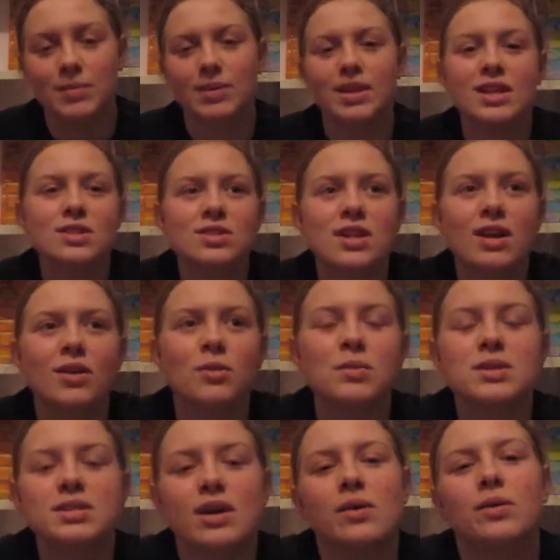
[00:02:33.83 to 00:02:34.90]
But that's not
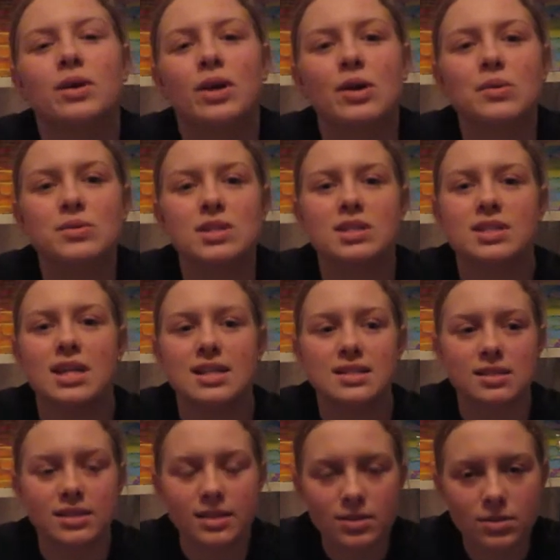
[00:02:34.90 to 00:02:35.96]
always how it goes. It
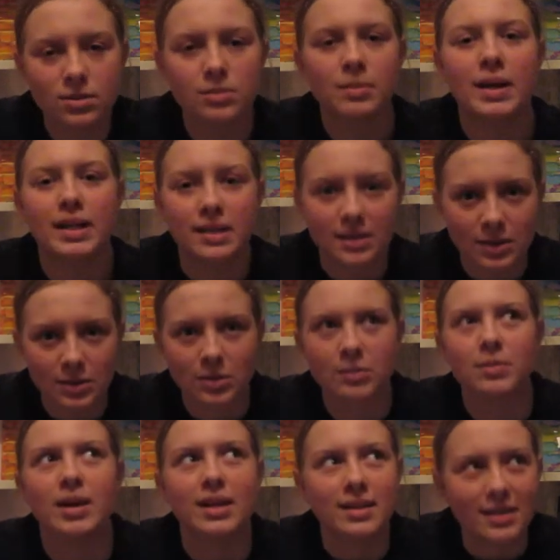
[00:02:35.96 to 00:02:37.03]
takes little by
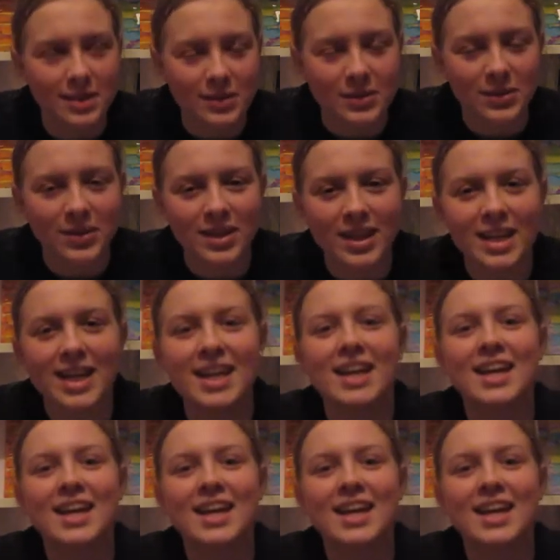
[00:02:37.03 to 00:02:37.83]
little by little